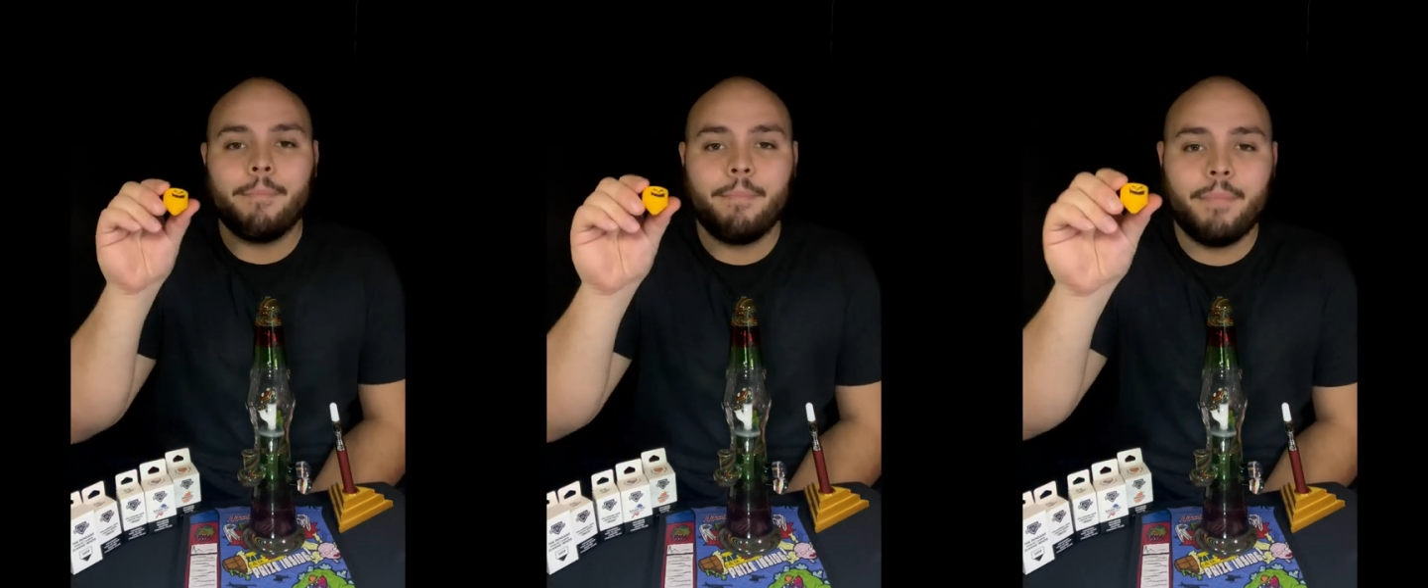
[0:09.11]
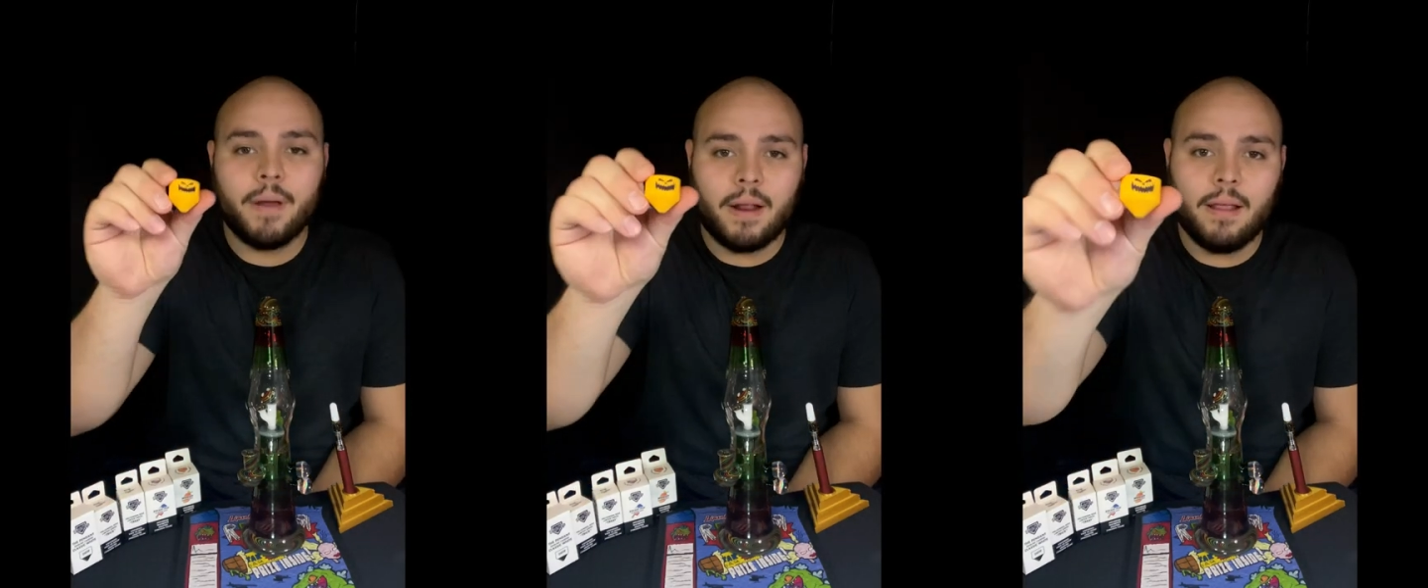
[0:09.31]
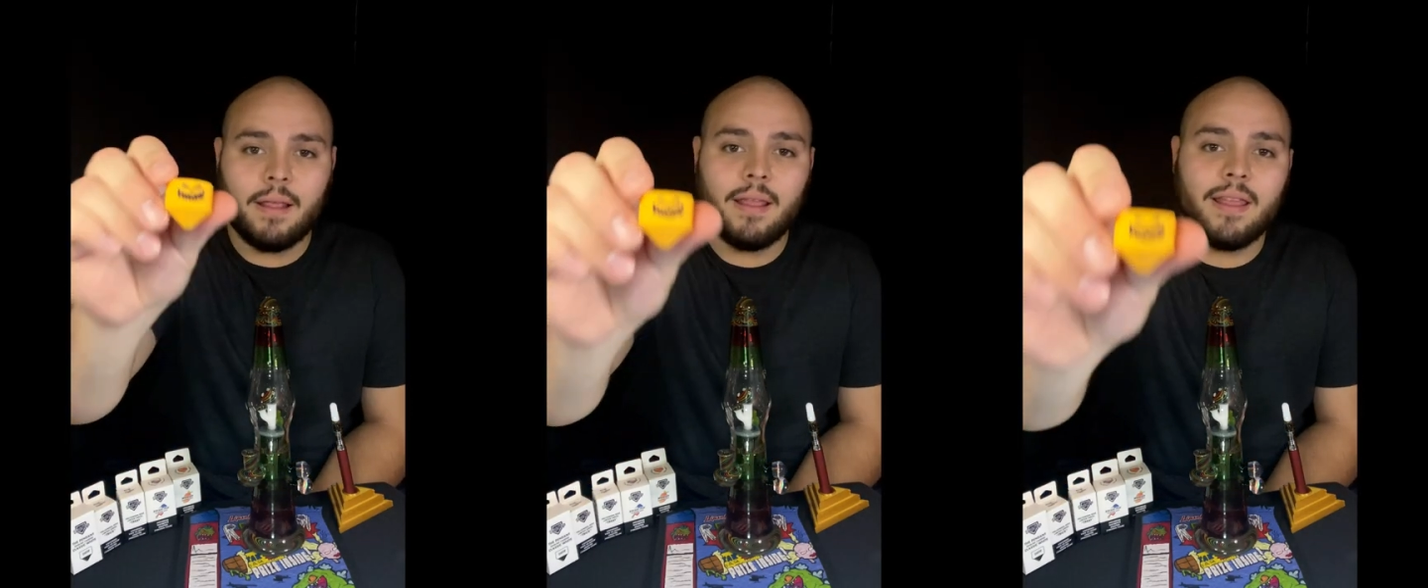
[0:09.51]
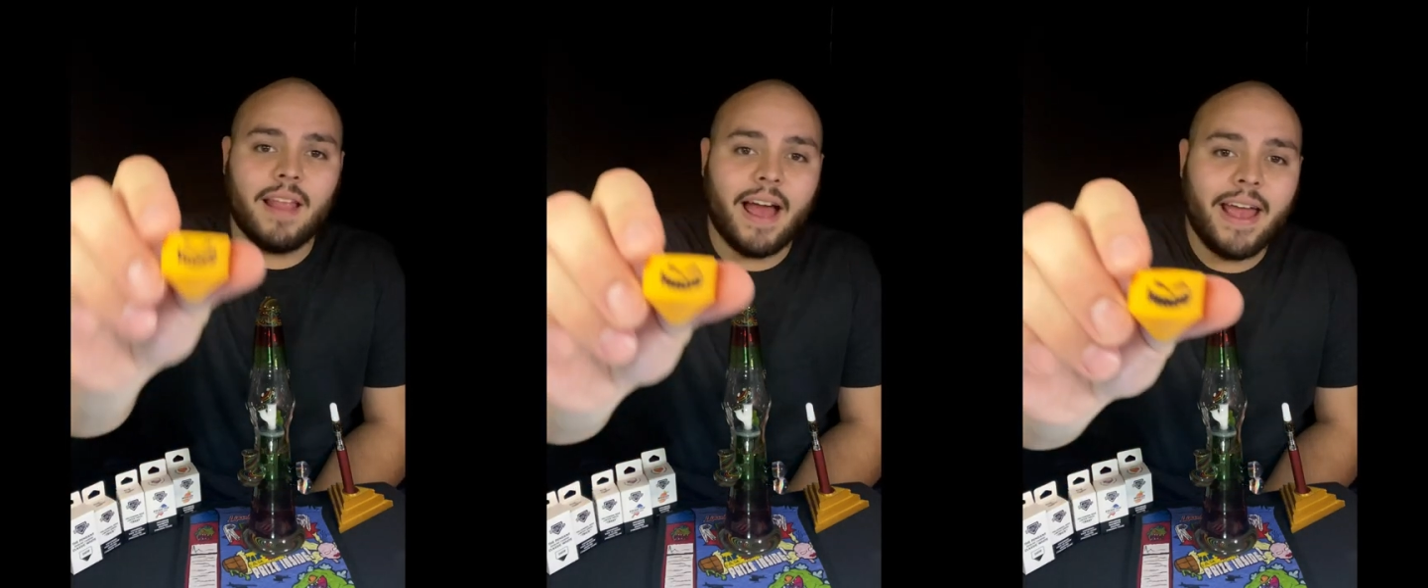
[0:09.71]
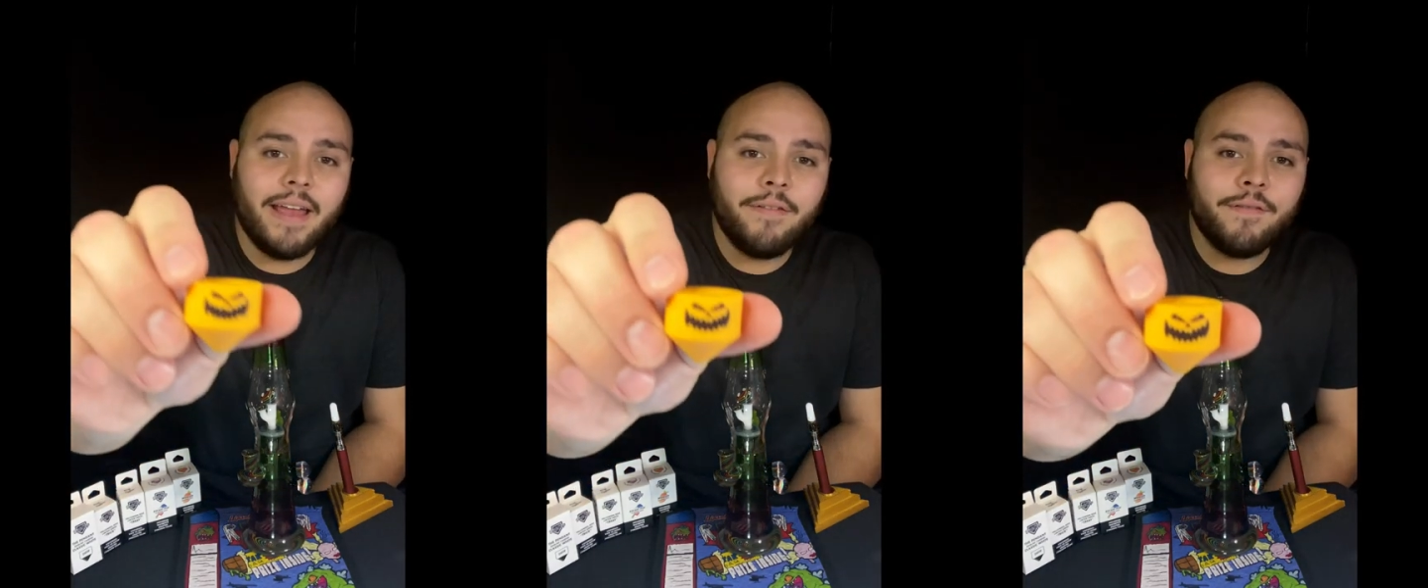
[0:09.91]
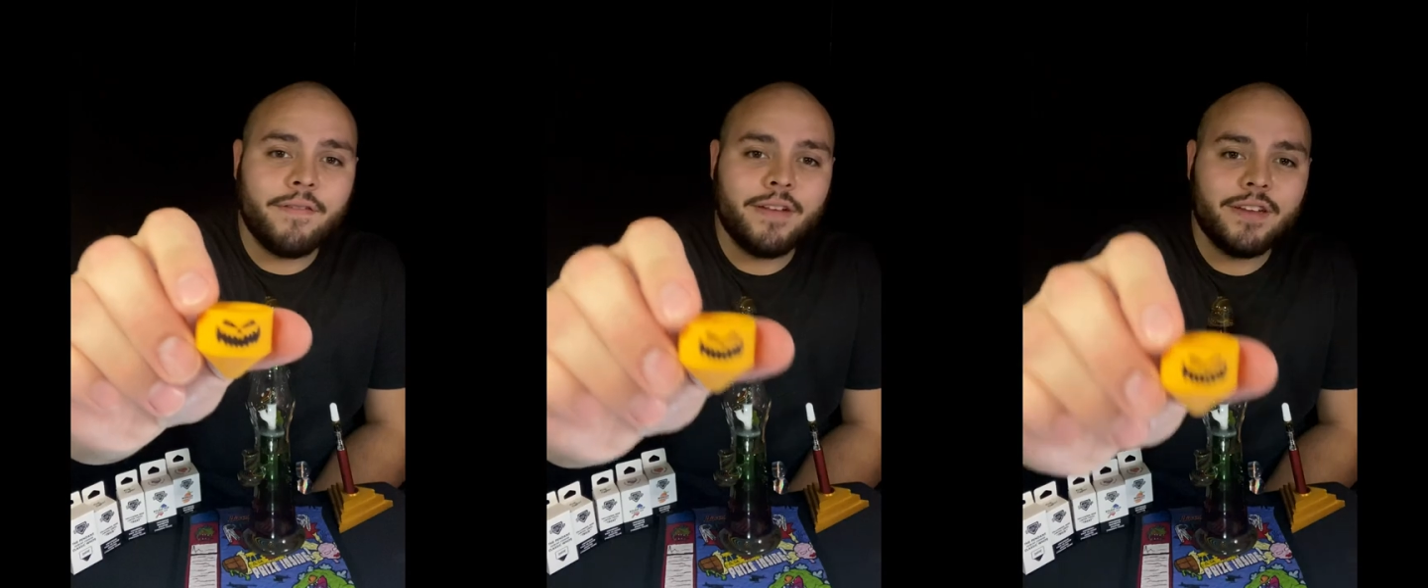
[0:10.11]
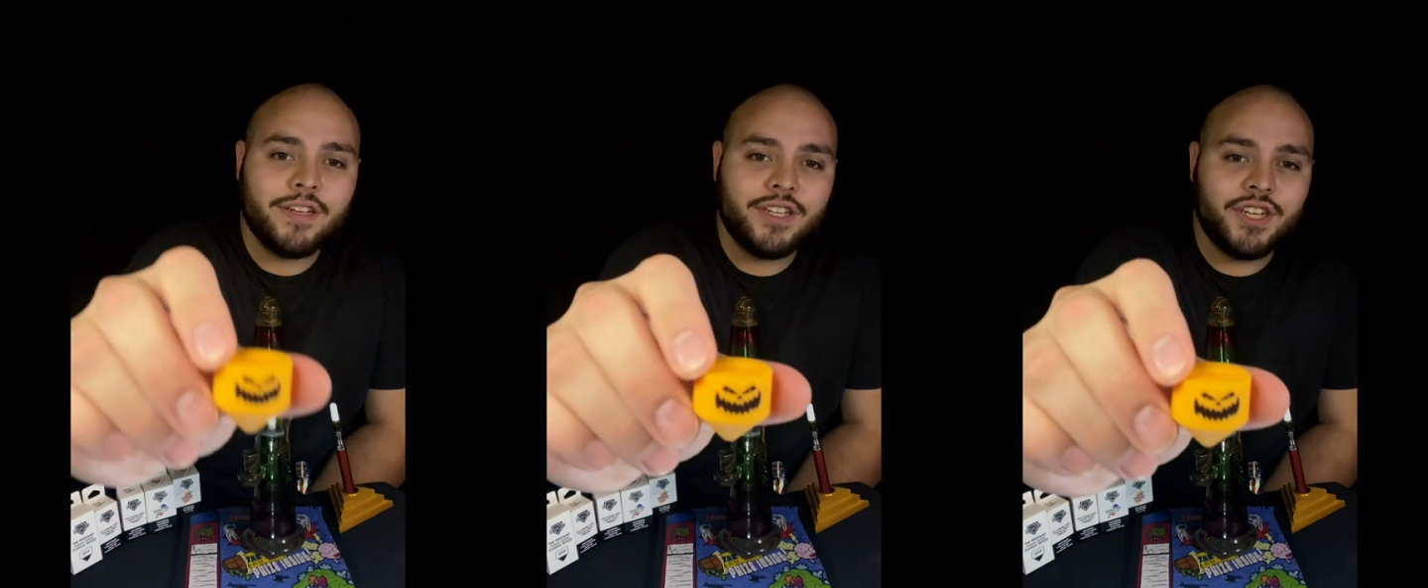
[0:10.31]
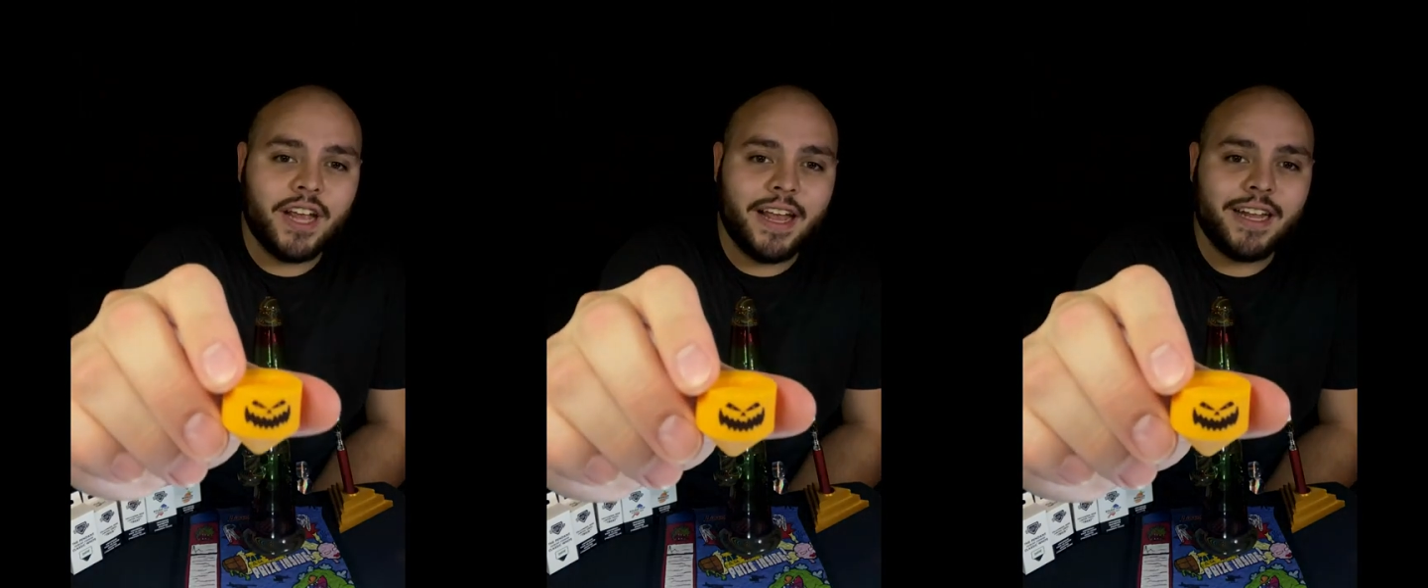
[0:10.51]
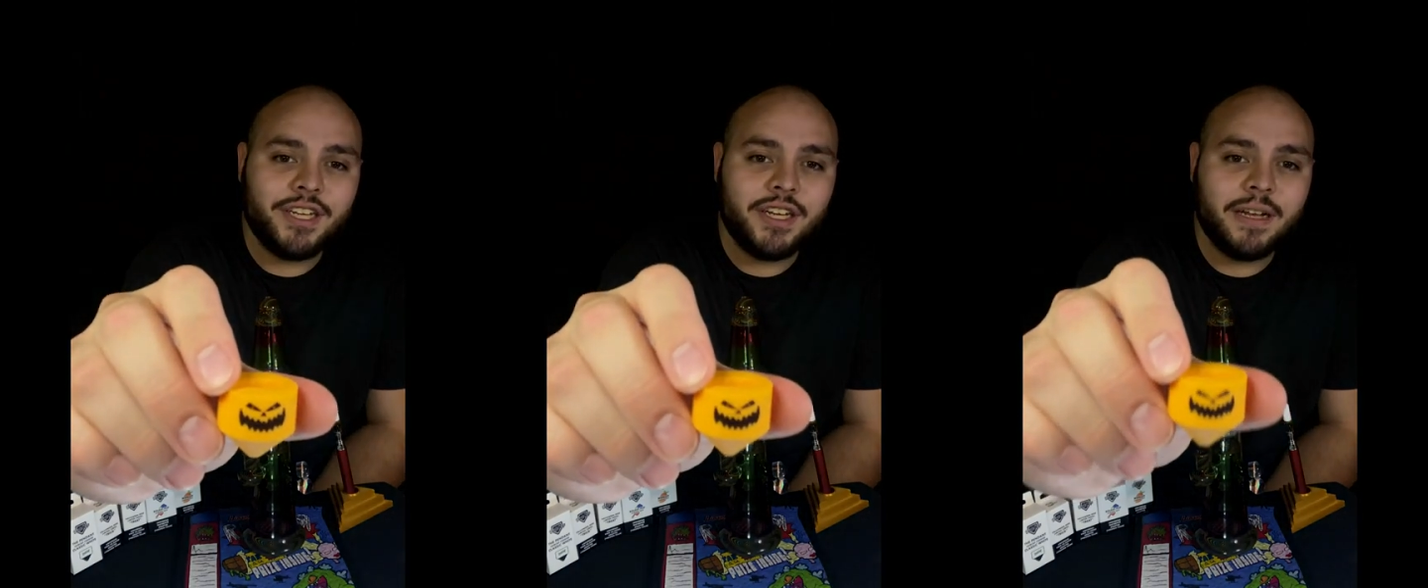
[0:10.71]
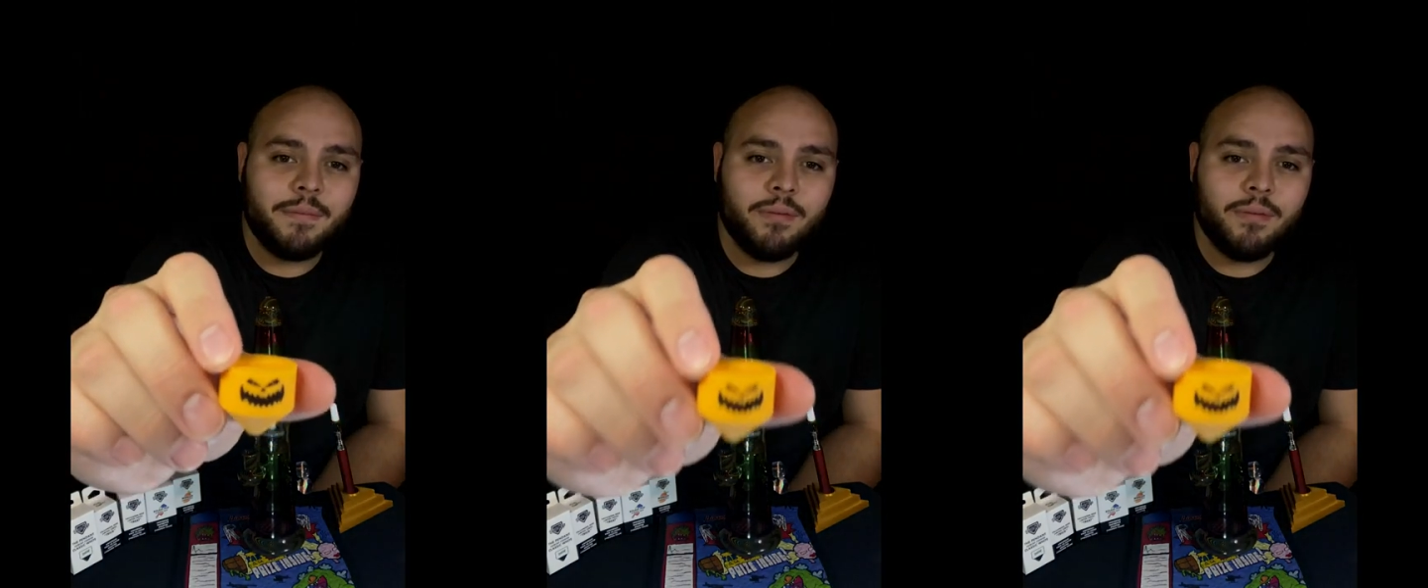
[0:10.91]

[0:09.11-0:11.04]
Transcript: but a life-changing